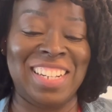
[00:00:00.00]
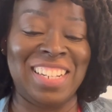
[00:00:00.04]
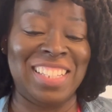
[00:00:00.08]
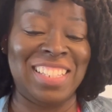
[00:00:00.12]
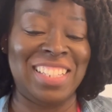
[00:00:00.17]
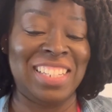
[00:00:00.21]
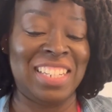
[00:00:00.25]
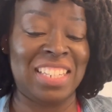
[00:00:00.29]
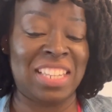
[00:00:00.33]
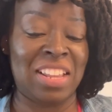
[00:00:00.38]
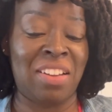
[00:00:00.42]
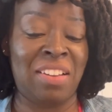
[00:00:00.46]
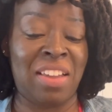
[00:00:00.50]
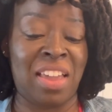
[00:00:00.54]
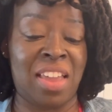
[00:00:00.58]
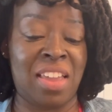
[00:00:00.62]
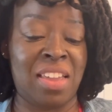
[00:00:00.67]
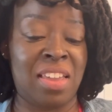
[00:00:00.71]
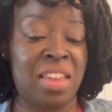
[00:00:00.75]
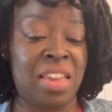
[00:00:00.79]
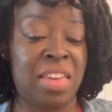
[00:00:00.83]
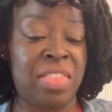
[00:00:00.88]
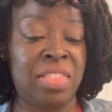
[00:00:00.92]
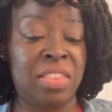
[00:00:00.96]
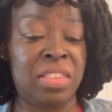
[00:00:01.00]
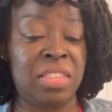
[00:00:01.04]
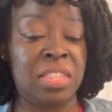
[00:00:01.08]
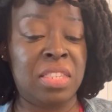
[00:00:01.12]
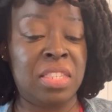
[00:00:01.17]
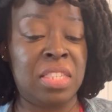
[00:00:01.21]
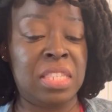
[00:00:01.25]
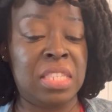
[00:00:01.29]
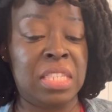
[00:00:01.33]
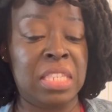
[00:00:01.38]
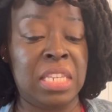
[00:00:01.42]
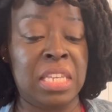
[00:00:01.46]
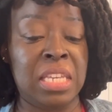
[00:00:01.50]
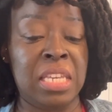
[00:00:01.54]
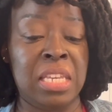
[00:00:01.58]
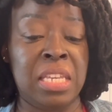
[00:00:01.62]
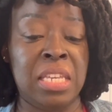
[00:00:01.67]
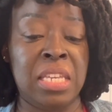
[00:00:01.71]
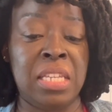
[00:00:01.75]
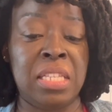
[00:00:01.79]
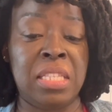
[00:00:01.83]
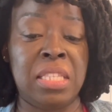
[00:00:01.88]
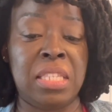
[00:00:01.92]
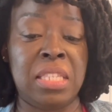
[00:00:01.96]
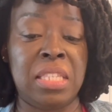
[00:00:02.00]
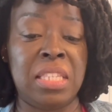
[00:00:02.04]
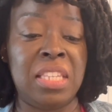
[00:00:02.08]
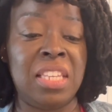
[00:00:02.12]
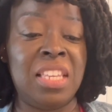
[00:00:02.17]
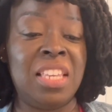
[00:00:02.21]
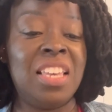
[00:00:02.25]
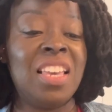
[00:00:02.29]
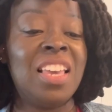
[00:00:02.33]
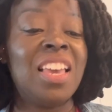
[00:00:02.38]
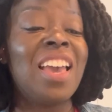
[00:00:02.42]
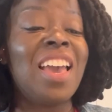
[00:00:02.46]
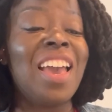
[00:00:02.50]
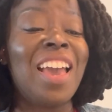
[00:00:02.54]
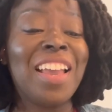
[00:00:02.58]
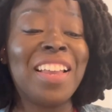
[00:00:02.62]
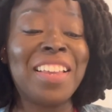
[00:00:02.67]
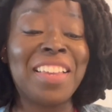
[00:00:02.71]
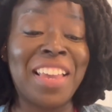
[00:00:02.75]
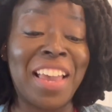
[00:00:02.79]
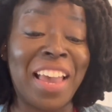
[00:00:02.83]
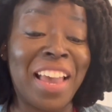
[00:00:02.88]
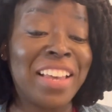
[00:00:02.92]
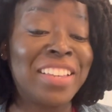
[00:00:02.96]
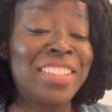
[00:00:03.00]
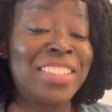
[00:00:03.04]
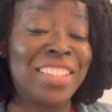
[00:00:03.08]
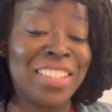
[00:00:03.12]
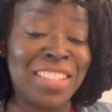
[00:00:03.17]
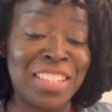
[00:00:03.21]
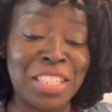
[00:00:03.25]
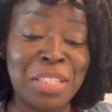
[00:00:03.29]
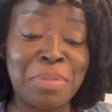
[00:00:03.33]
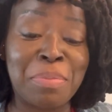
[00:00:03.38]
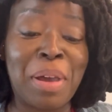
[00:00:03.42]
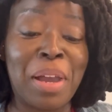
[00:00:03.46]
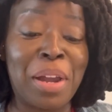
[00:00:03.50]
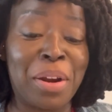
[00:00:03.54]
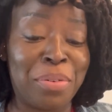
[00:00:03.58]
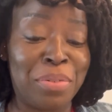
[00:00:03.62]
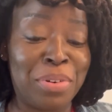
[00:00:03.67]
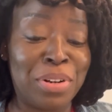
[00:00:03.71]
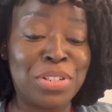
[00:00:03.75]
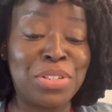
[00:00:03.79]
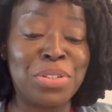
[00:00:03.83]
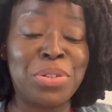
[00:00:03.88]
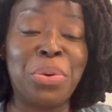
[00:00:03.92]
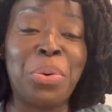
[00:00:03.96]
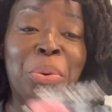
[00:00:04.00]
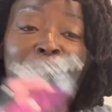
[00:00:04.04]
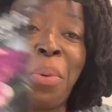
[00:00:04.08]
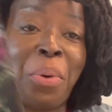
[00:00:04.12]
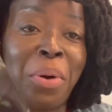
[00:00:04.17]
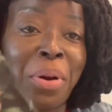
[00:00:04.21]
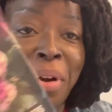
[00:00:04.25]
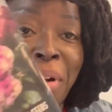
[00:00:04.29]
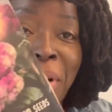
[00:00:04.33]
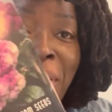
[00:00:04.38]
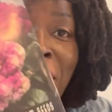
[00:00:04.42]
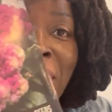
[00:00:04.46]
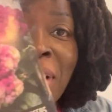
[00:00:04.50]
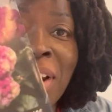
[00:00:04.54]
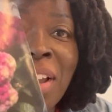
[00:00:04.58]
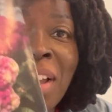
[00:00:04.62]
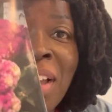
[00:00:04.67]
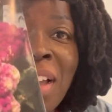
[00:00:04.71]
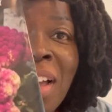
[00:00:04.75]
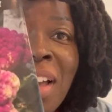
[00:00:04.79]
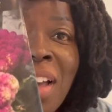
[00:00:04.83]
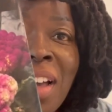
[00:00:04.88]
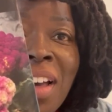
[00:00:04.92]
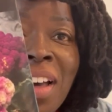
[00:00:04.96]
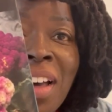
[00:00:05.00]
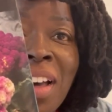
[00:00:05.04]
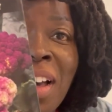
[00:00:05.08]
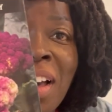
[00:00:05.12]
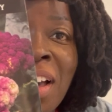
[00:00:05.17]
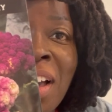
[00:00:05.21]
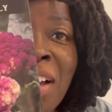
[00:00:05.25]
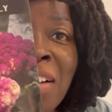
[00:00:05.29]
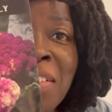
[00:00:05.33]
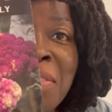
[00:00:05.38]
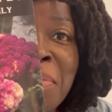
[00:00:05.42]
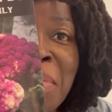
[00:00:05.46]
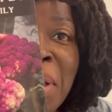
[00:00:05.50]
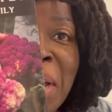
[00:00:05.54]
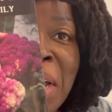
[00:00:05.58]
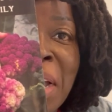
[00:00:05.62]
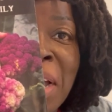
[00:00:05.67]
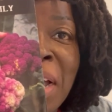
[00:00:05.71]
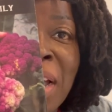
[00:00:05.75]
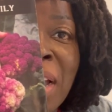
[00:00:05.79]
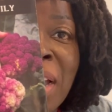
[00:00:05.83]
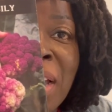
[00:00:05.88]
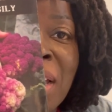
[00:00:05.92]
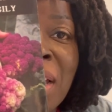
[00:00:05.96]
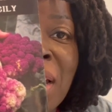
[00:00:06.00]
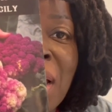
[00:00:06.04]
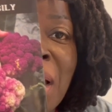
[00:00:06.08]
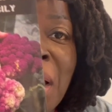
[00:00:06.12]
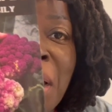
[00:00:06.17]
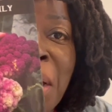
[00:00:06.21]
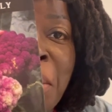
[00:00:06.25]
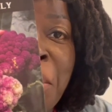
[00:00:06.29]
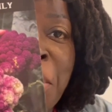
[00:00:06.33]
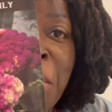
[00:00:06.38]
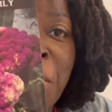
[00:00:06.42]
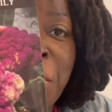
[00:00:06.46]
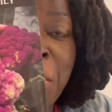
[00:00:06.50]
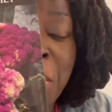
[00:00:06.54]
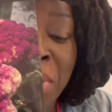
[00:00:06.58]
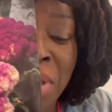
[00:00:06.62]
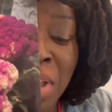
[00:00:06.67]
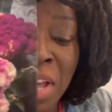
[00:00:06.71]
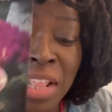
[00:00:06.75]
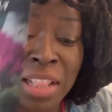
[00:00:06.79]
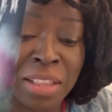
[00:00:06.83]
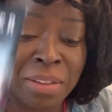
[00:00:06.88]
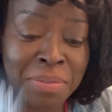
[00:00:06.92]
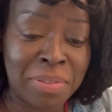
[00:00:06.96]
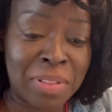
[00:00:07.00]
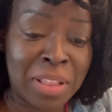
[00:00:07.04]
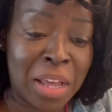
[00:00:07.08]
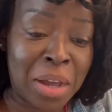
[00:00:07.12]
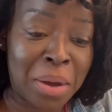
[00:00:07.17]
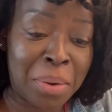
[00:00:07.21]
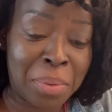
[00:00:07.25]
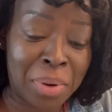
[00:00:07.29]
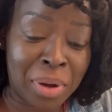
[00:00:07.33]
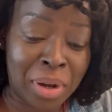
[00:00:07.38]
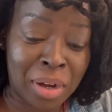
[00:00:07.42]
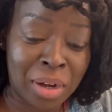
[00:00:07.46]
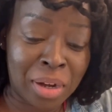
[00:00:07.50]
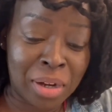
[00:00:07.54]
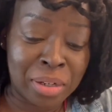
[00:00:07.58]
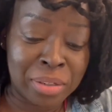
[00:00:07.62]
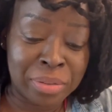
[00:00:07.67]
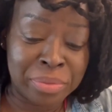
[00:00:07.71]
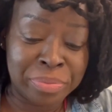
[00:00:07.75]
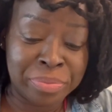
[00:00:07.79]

into this. Okay, yeah, this is seeds. And yes, this is my original order of my purple cauliflower,